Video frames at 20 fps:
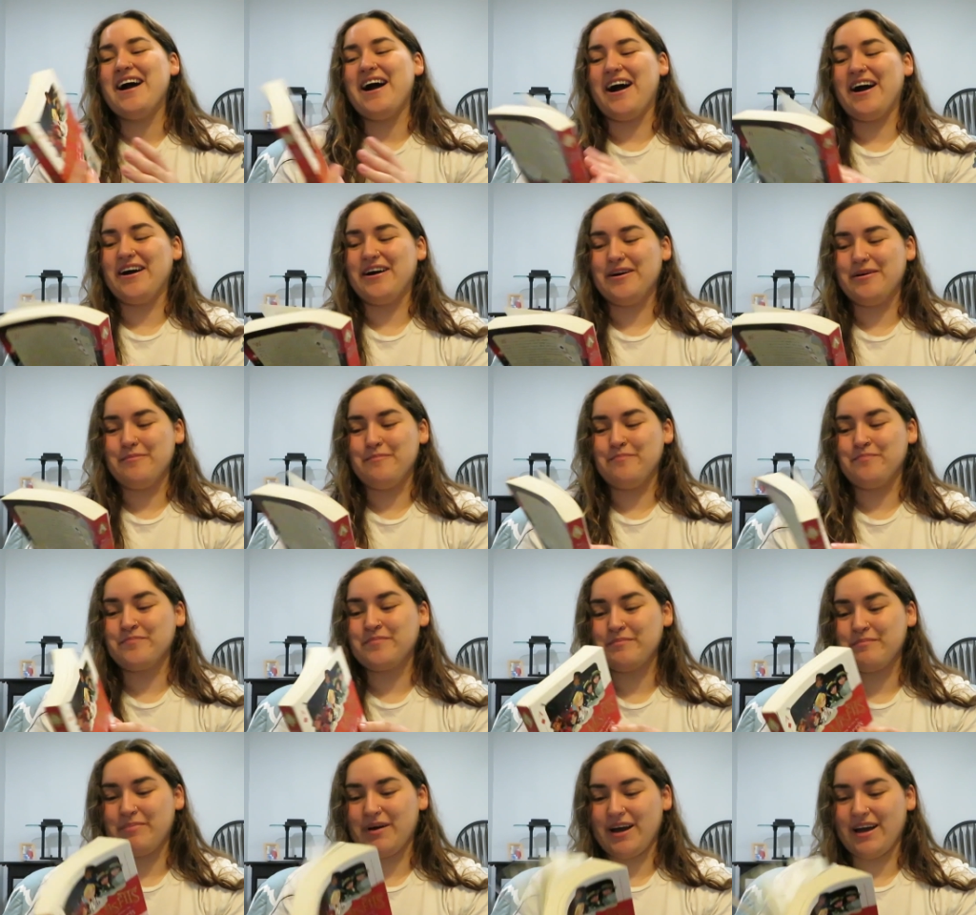
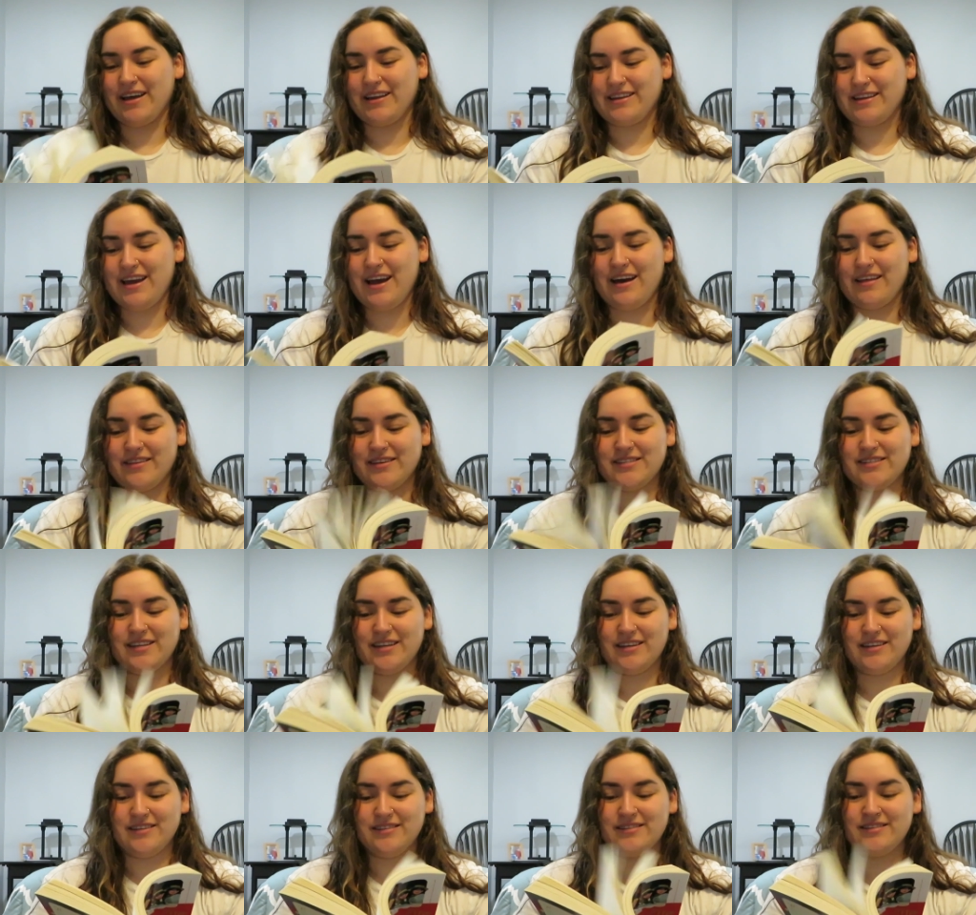But yeah, this
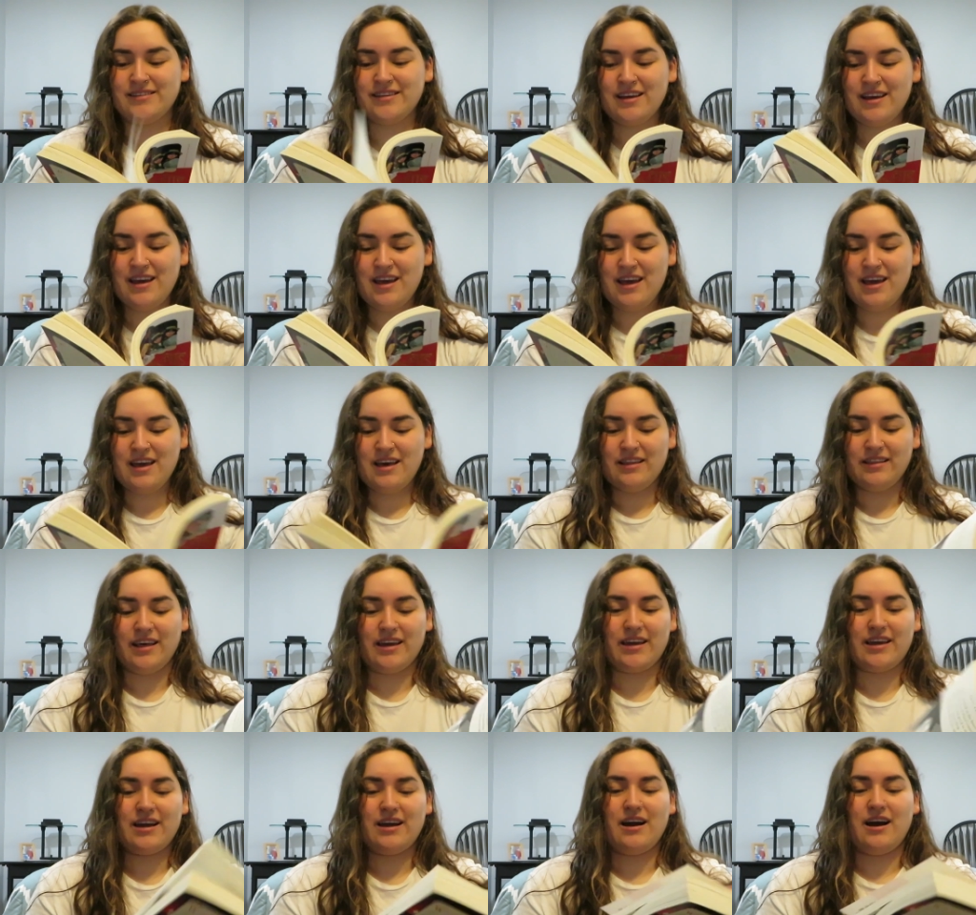is
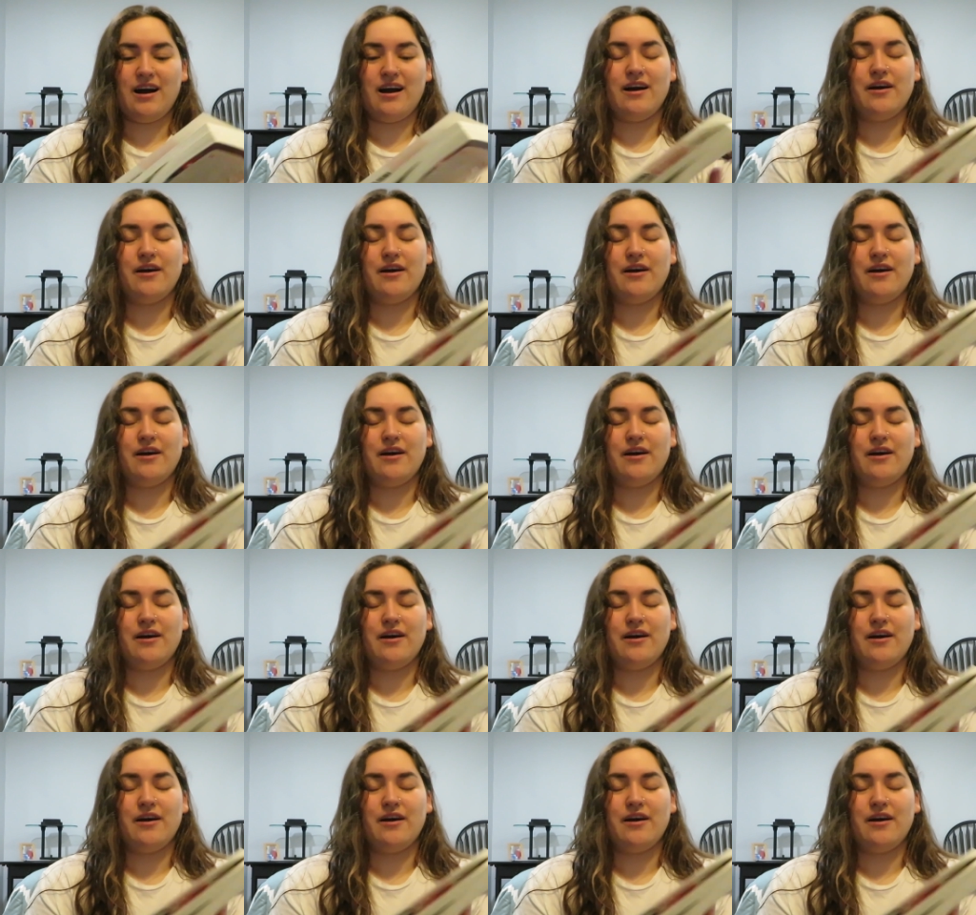like